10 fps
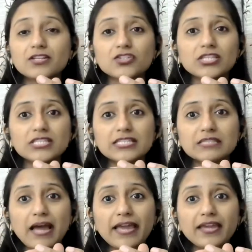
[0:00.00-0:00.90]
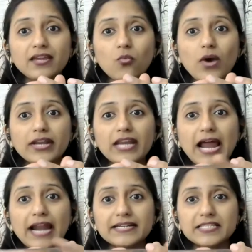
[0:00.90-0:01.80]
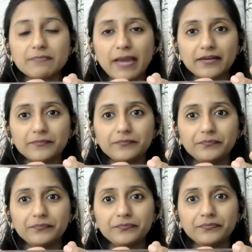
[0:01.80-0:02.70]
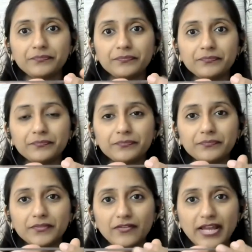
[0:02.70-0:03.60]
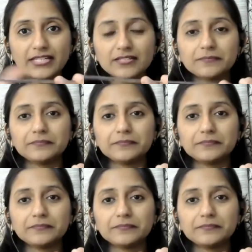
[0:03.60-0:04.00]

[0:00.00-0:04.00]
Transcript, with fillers: So this is my one hand span, right?